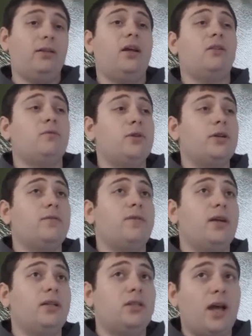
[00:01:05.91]
That's freaking
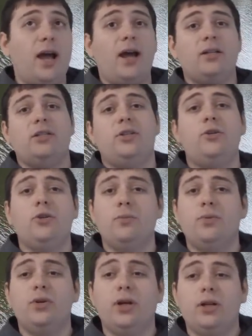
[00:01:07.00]
fantastic. You can
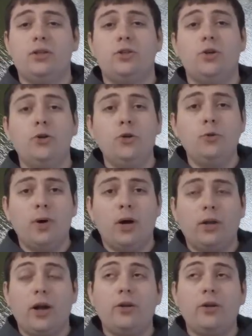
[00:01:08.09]
put a tube on there.